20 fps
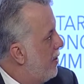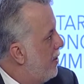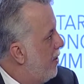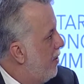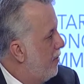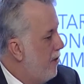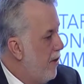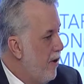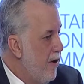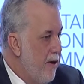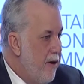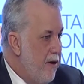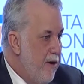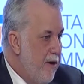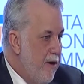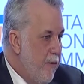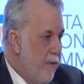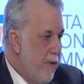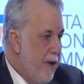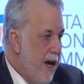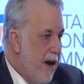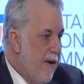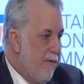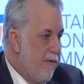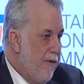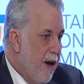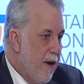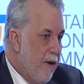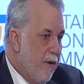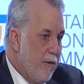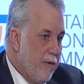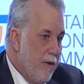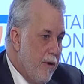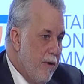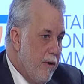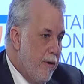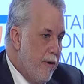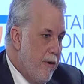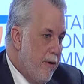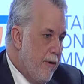because we have now
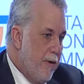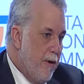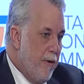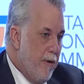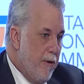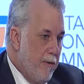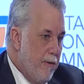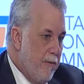an, an,